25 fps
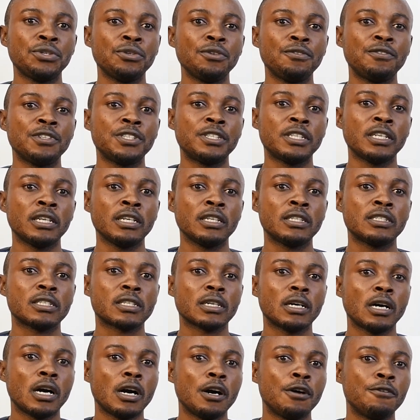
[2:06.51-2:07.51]
you
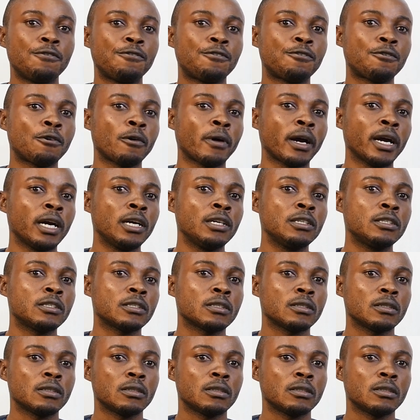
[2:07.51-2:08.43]
visit a friend?